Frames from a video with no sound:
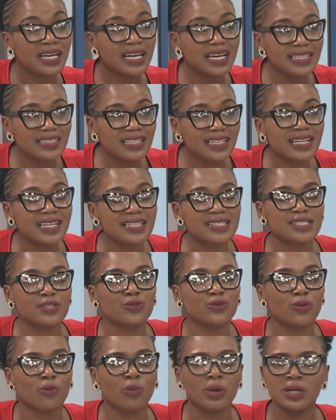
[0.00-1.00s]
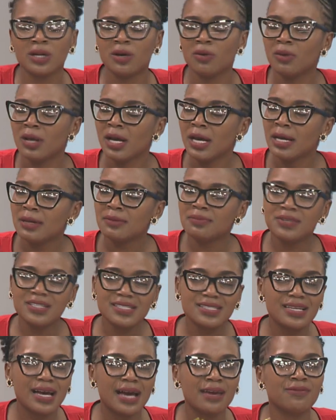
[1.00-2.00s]
In the last, you know, when
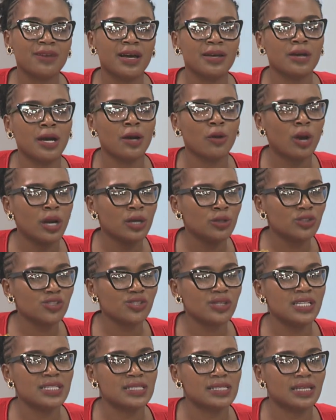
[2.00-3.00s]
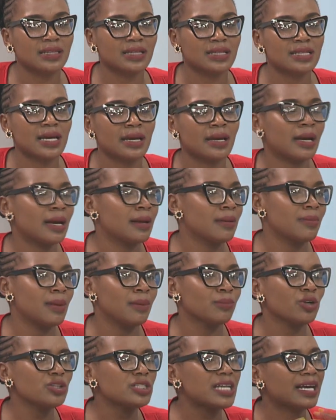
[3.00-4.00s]
this, I usually say that
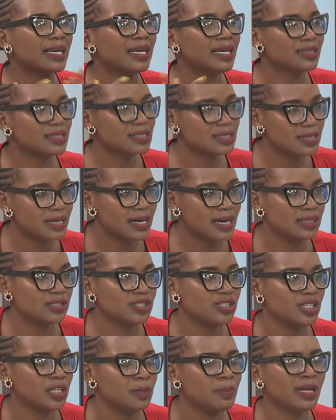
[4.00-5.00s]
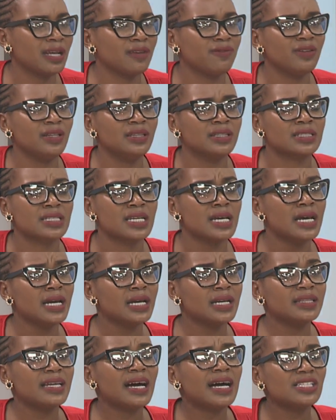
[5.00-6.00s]
I'm not against the handshake, but I feel that
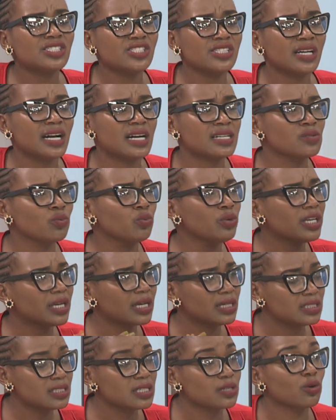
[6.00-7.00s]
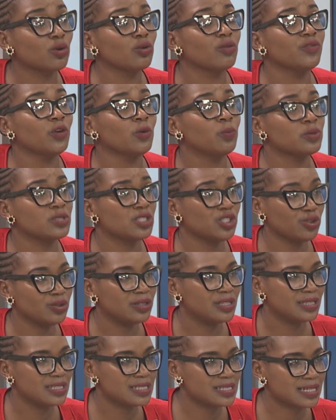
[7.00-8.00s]
the handshake has weakened the role of the
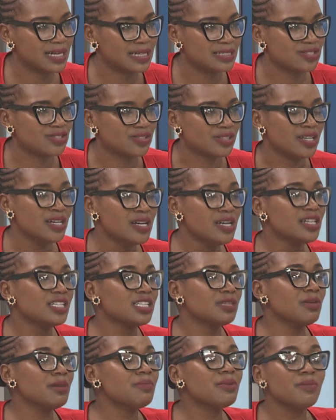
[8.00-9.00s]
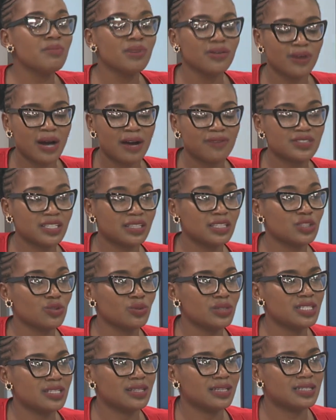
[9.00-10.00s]
opposition in this country. Remember, after the
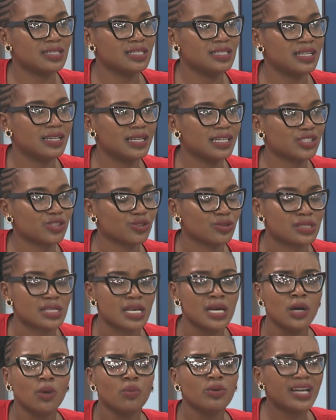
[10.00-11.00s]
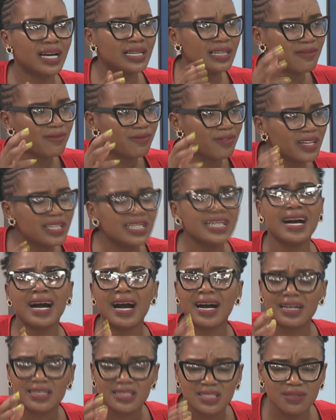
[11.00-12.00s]
2013 elections, we had a very
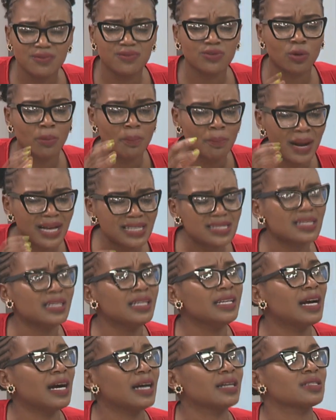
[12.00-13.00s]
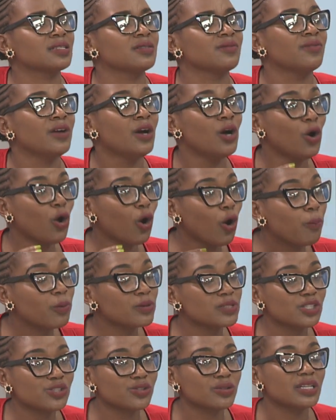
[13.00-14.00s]
active, robustly active
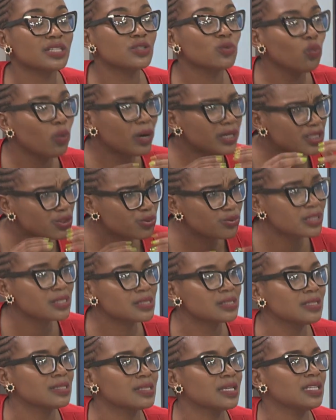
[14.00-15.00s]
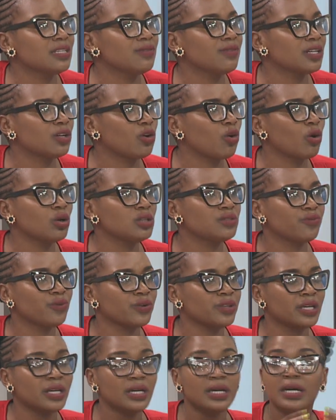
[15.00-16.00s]
opposition that went to the streets and even called
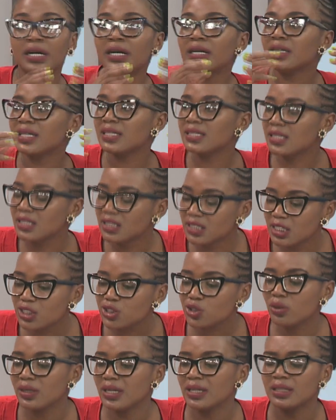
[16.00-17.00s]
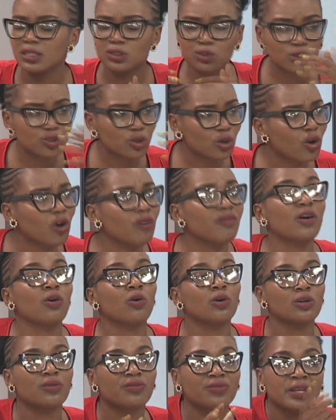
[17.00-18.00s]
for the resignation and the total
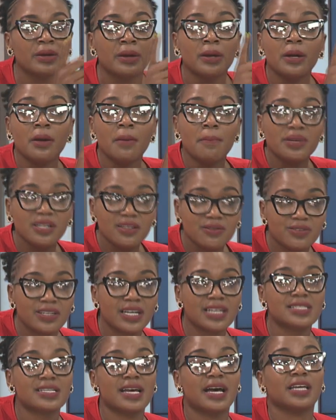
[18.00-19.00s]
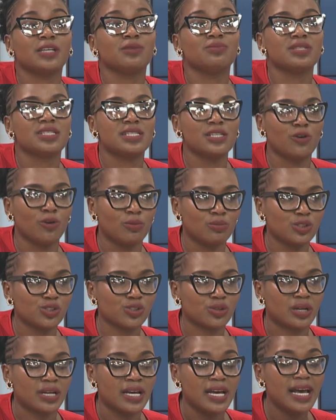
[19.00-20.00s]
overhaul of the previous IEBC
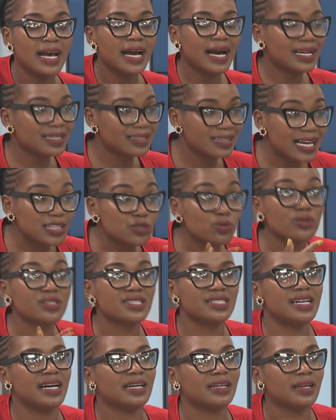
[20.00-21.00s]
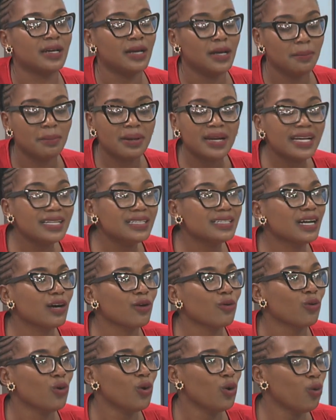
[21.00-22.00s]
commission. And that was done. But right
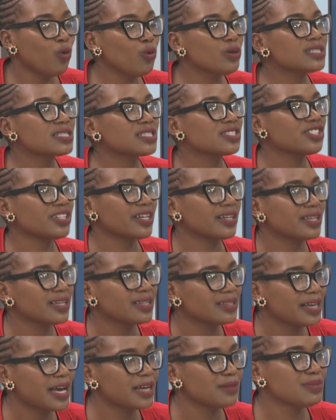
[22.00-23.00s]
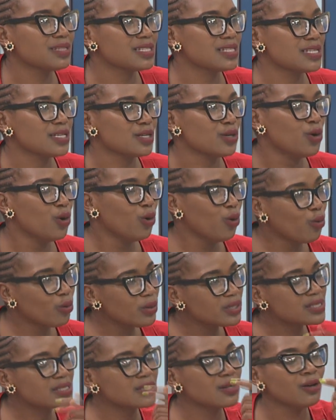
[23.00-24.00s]
now, who is checking the IEBC? Who
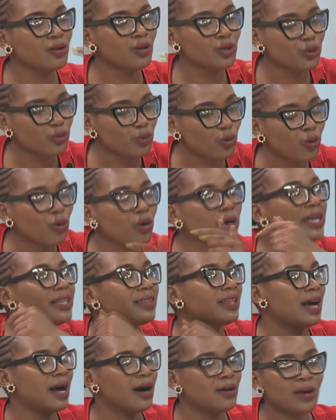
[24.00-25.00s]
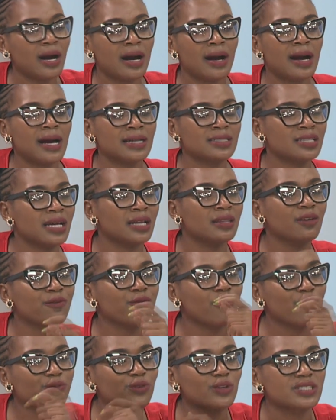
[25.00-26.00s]
is, you know, going at the
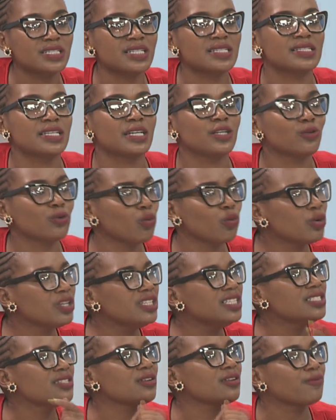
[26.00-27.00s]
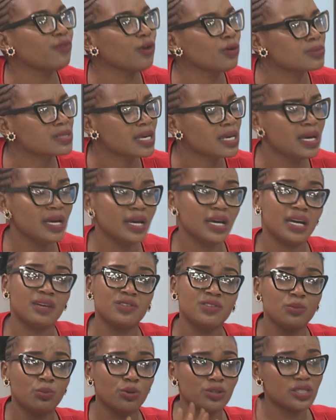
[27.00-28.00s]
forefront and say, you know, we need reforms? Right.
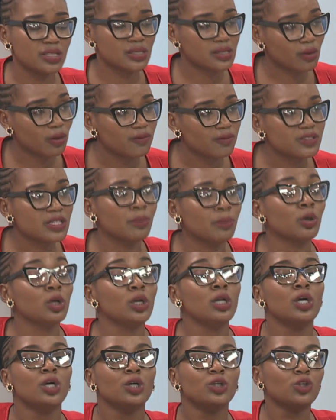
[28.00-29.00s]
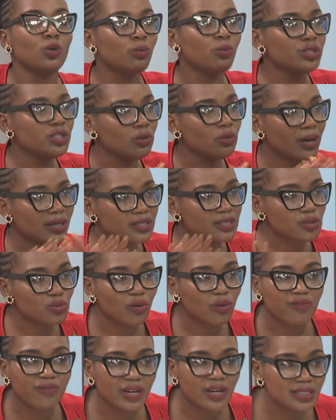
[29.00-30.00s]
Everybody is comfortable. Nobody wants
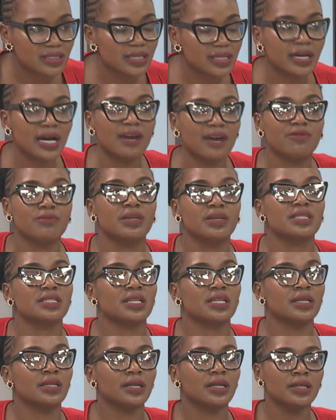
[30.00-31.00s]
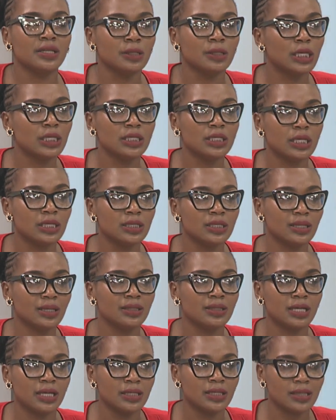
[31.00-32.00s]
to offend the government in
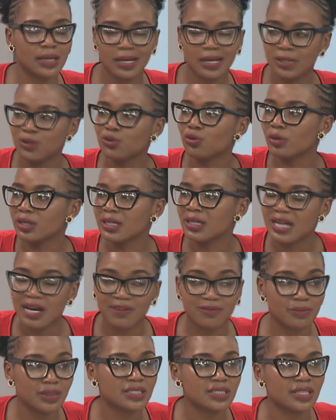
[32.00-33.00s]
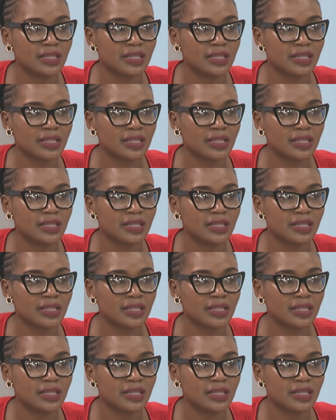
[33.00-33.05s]
government,